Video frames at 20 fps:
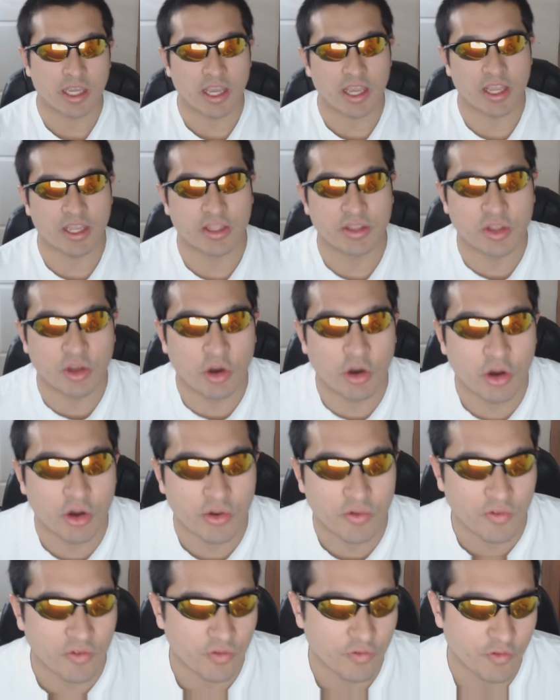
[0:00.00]
and
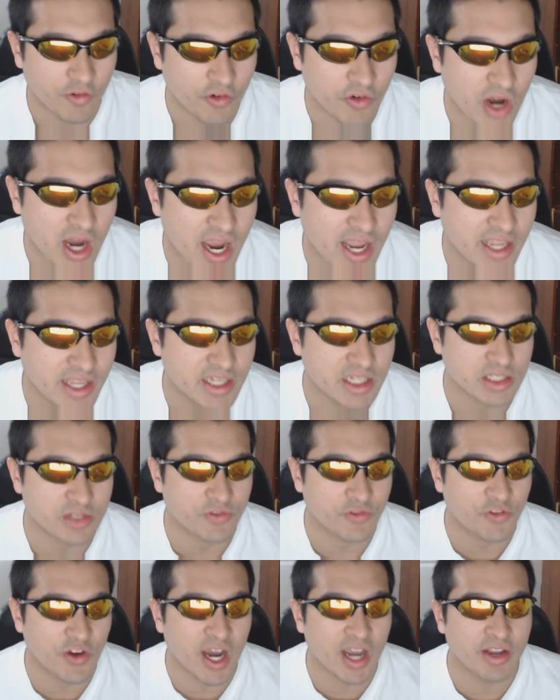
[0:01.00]
Vurai
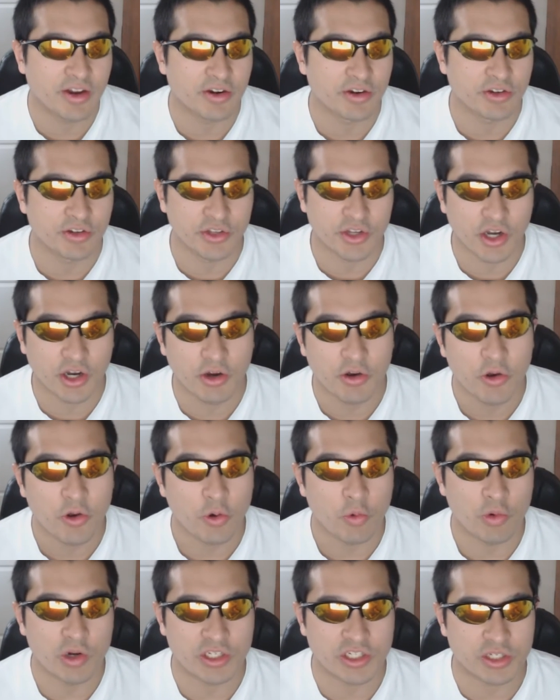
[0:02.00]
is fire, you know,
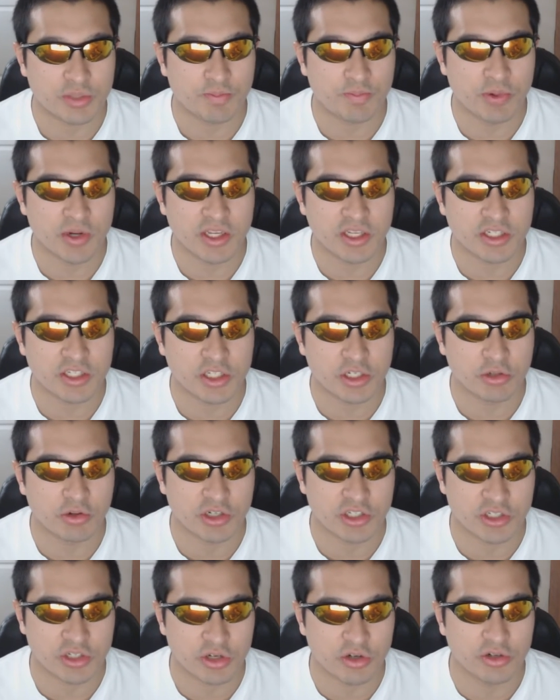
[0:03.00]
which brings
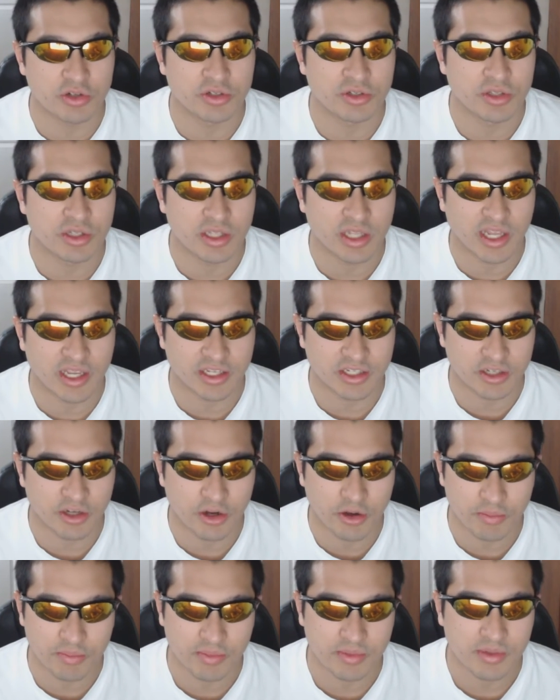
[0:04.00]
to a certain like
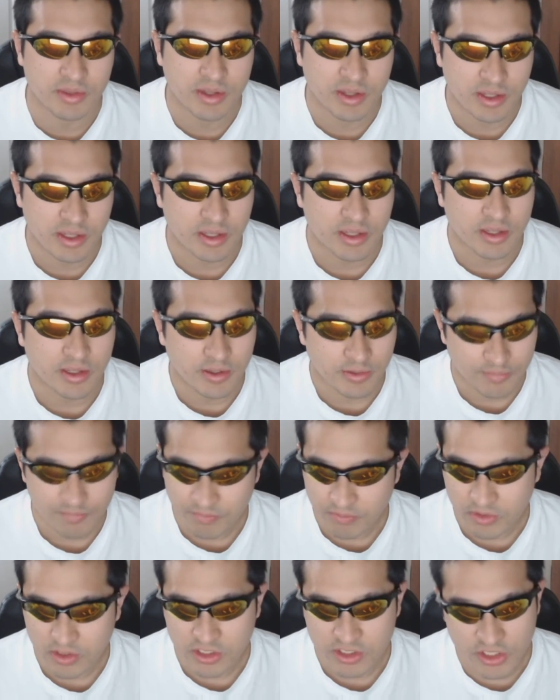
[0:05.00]
um,
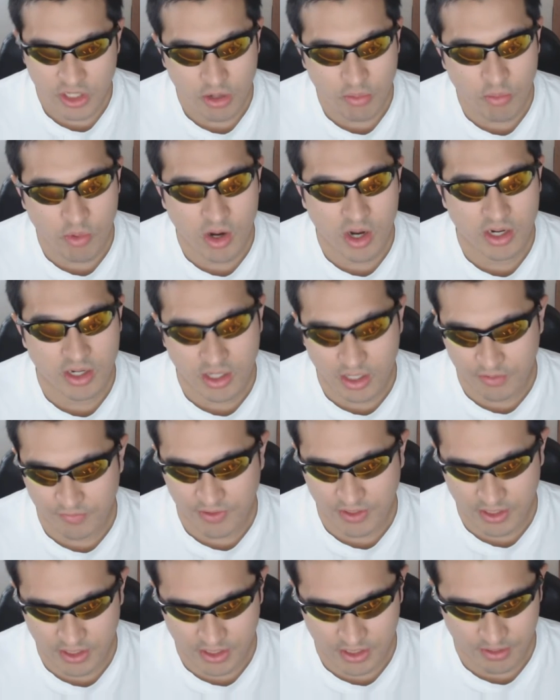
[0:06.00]
somewhat
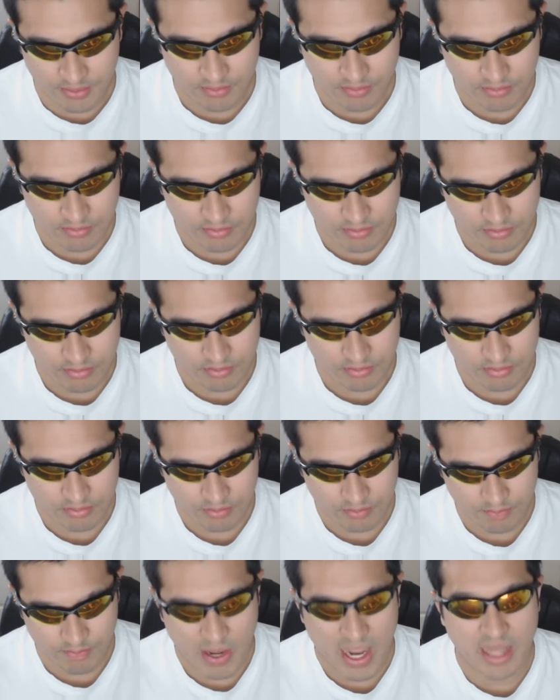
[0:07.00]
of a
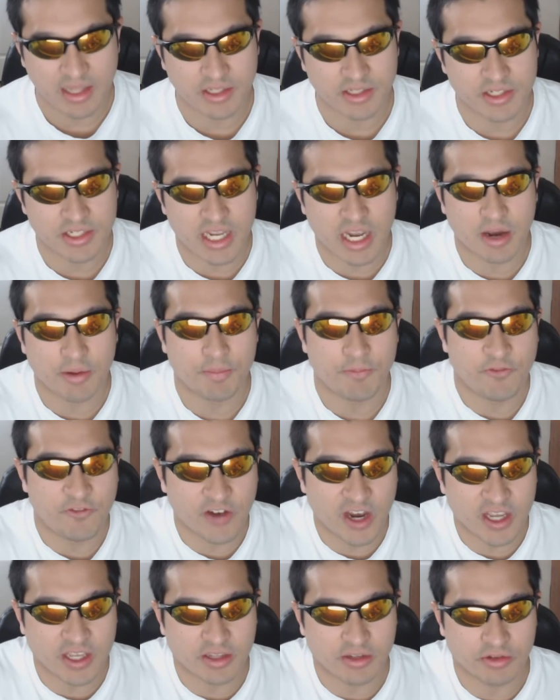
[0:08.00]
balanced out
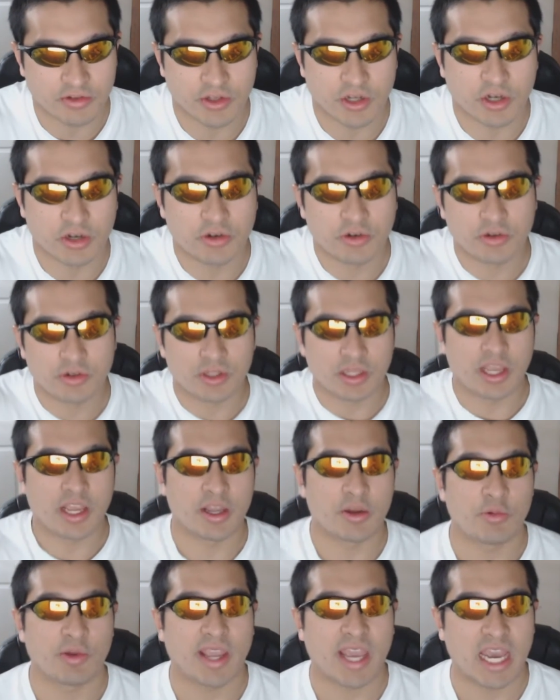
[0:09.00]
fight, you know?
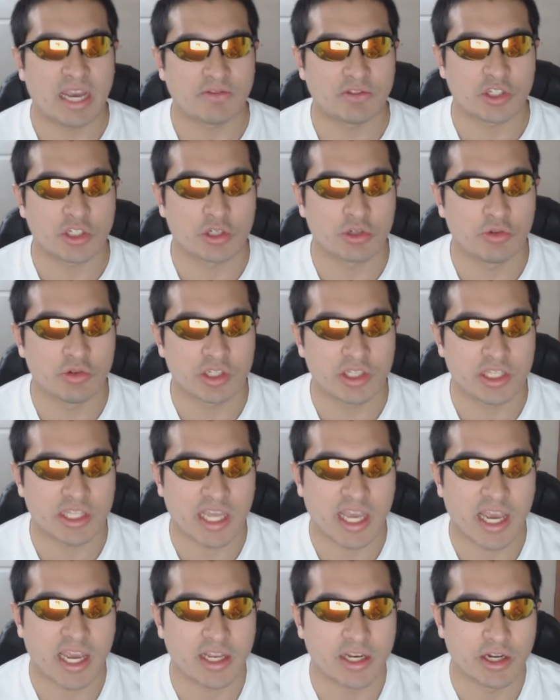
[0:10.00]
And we have to it
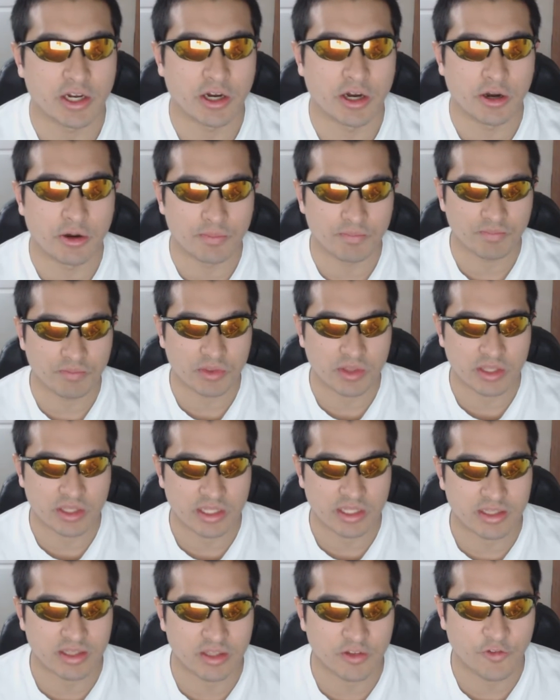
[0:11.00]
that um
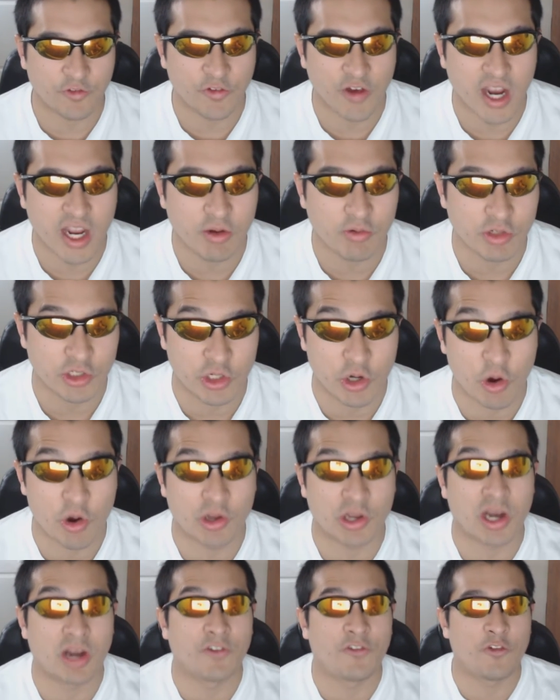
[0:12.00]
the fight was
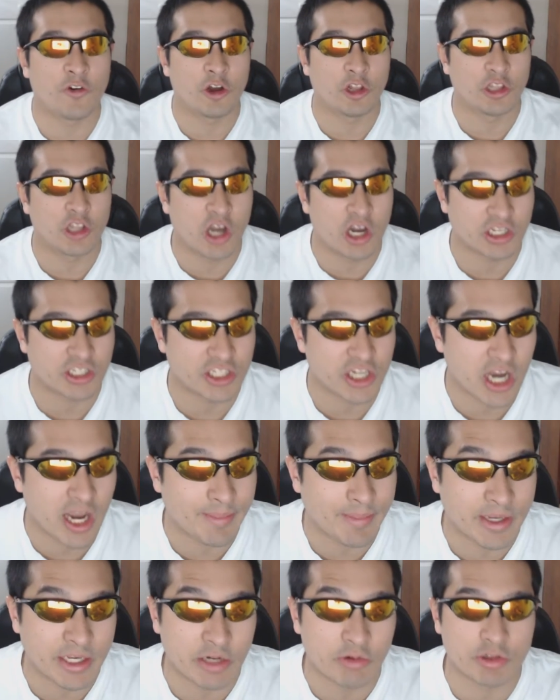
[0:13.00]
going on for a long
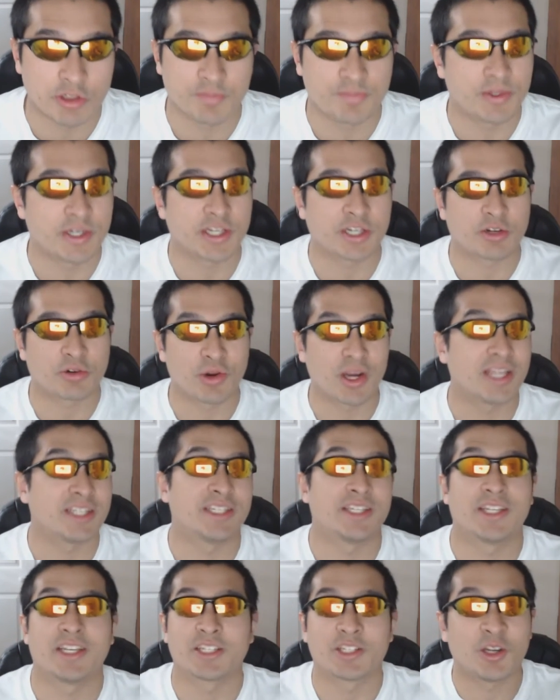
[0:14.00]
time and it was pretty
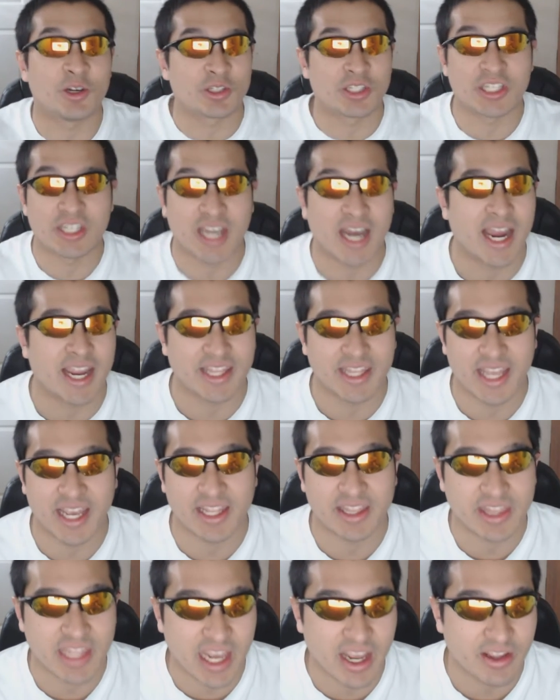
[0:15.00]
crazy. There's no denying
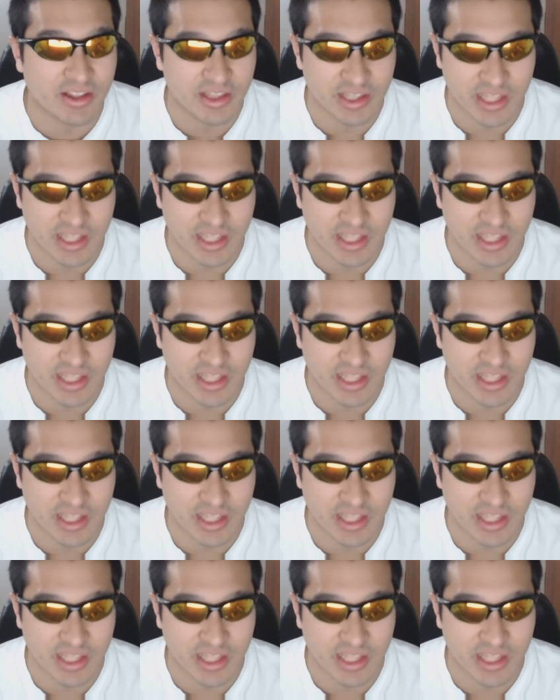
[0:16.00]
that. That